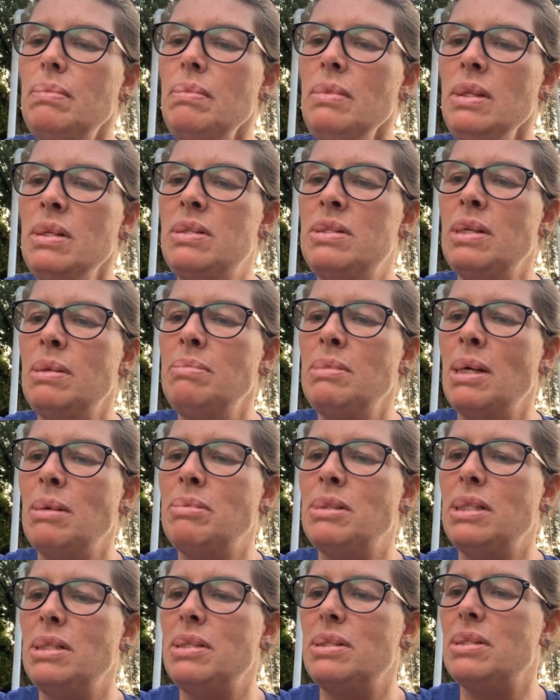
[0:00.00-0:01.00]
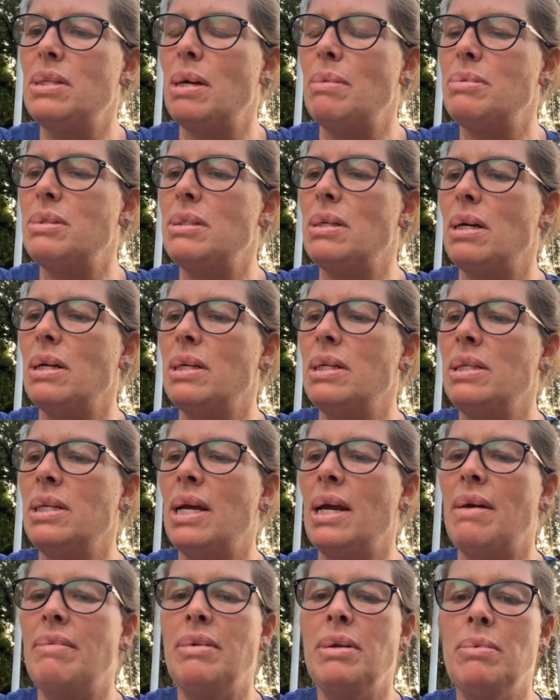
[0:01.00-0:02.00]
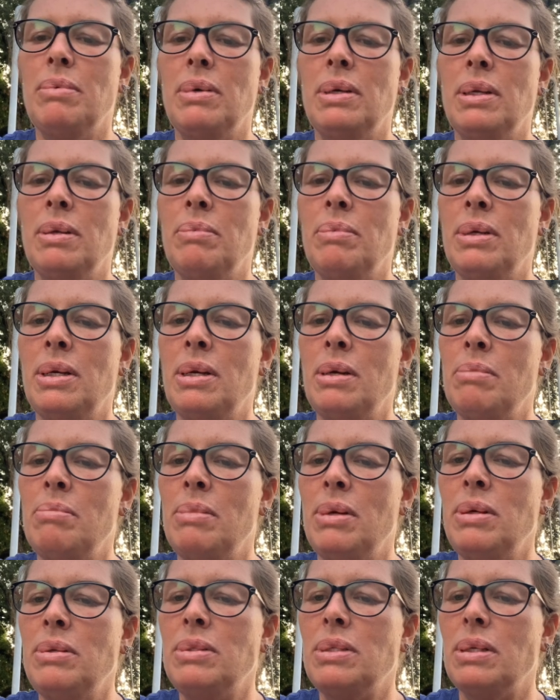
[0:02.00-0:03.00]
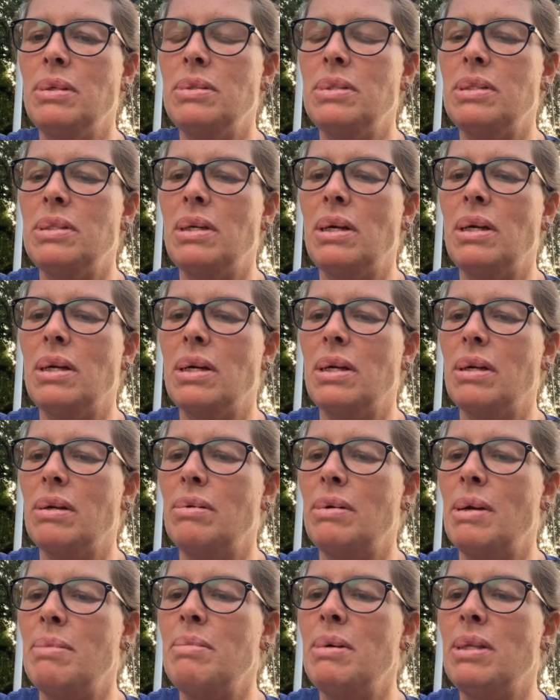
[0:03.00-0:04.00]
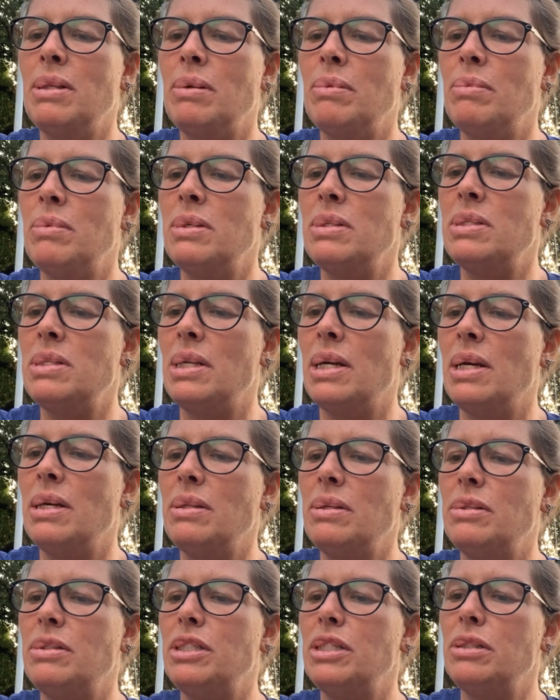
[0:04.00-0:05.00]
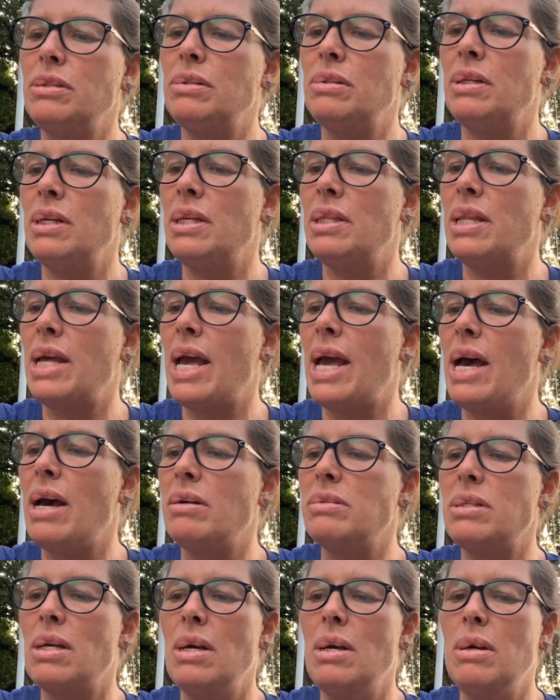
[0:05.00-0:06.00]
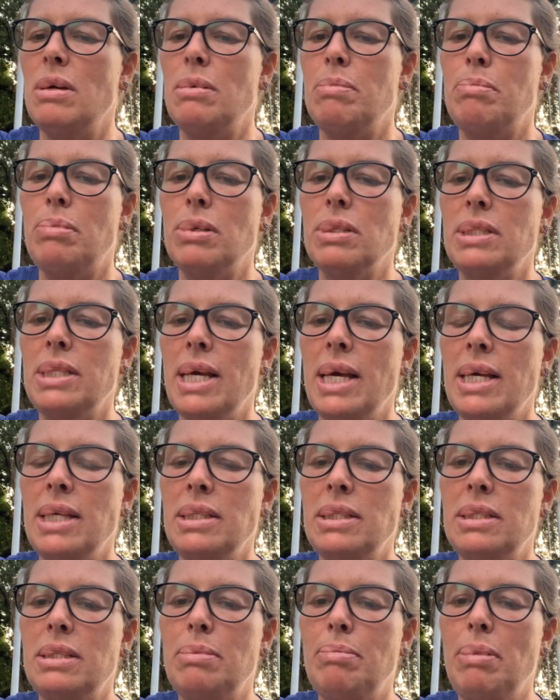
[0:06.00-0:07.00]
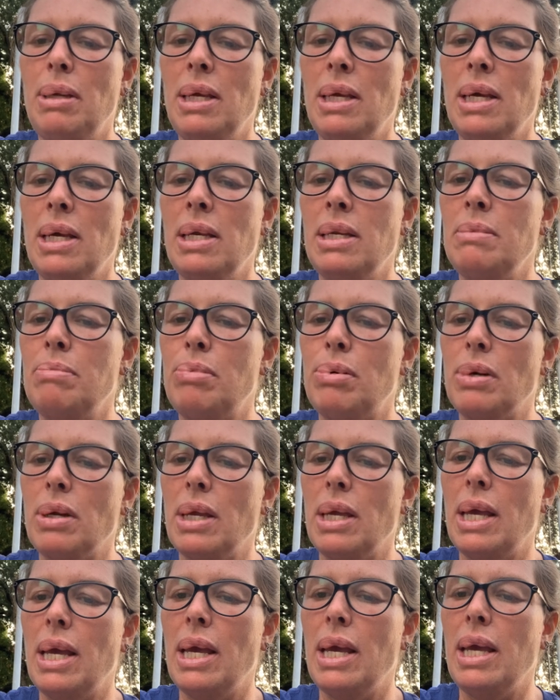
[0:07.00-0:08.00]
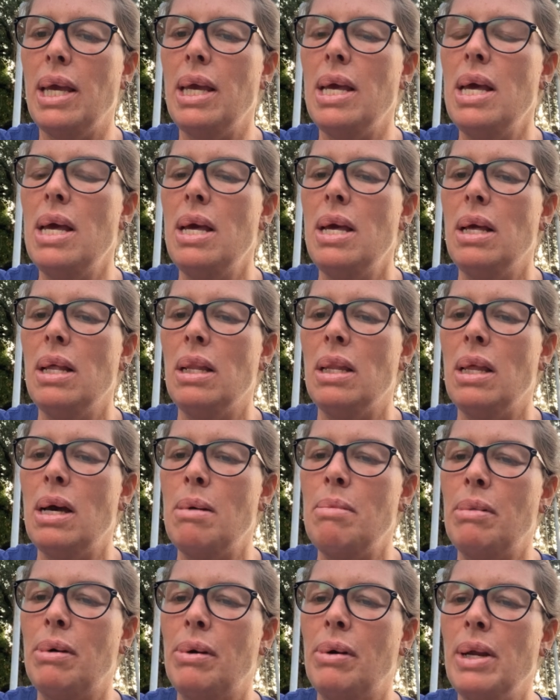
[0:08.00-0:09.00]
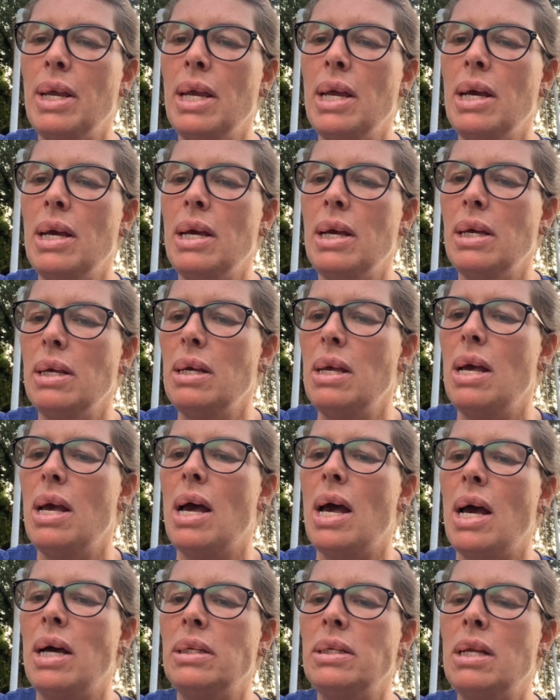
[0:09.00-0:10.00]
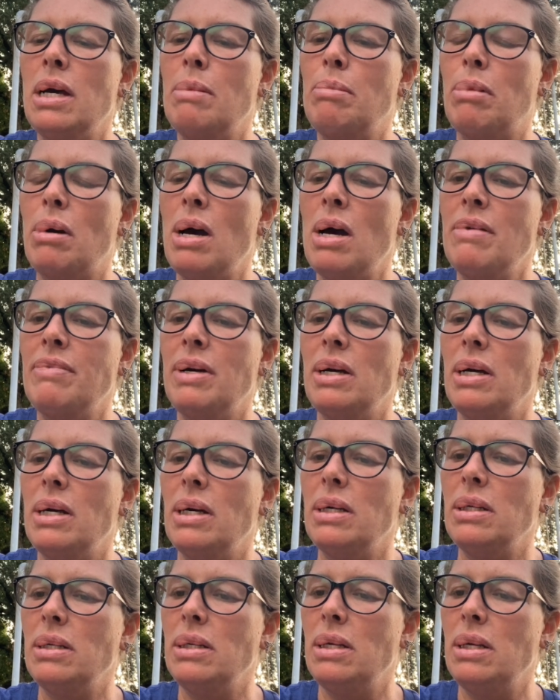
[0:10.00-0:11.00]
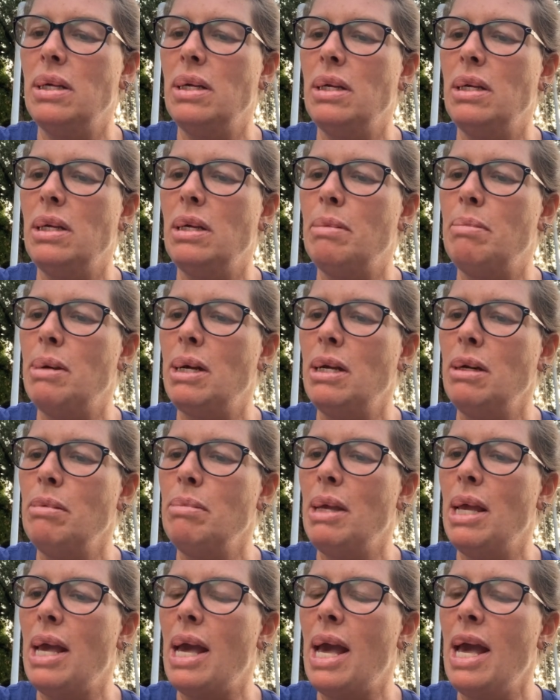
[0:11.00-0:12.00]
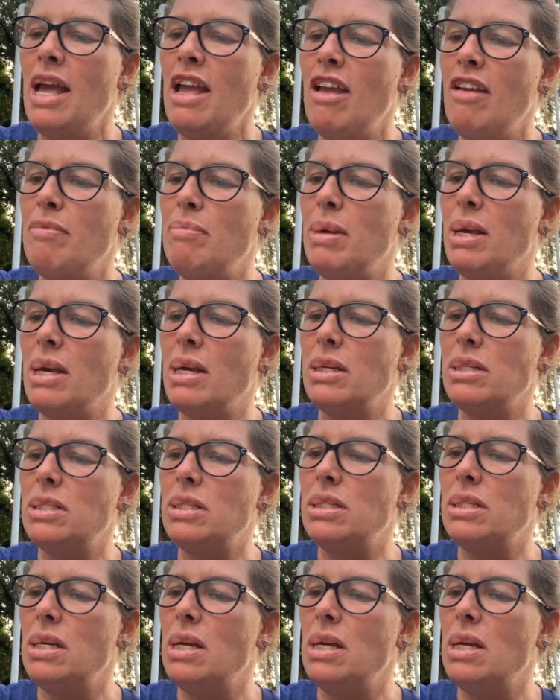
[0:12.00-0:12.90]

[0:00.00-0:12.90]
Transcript: Sometimes she stops talking to everyone, and when her mood turns dark, her grandmother warns the other children in the house, Portents bien porque la Maria anda brava. You better behave because